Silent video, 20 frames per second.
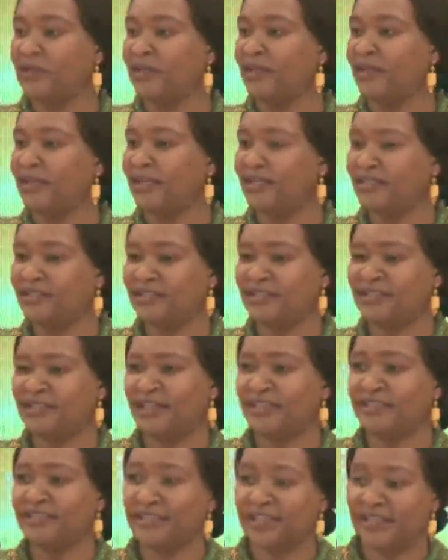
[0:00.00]
Ladies
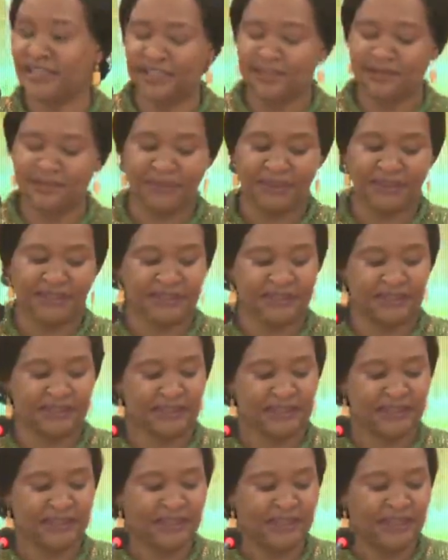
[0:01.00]
and gentlemen,
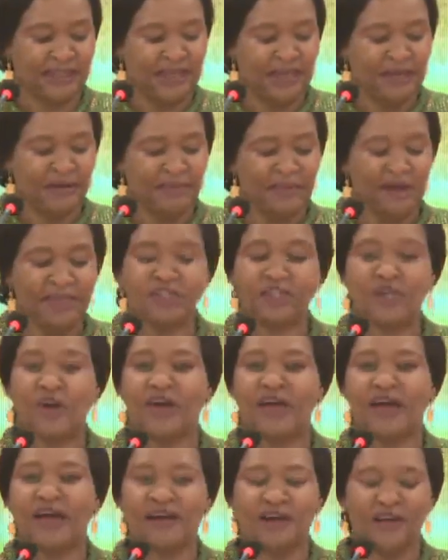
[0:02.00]
mental
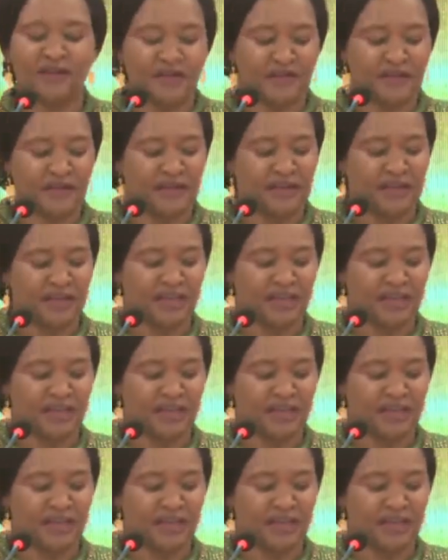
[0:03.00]
health